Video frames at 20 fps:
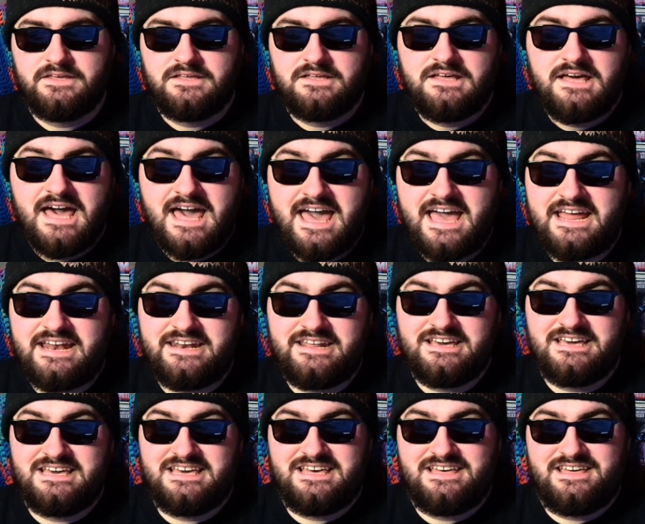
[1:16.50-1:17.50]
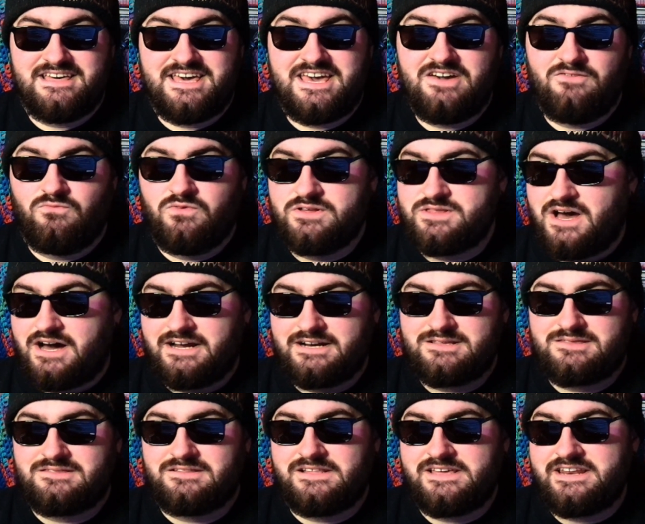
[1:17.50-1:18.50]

And it was honestly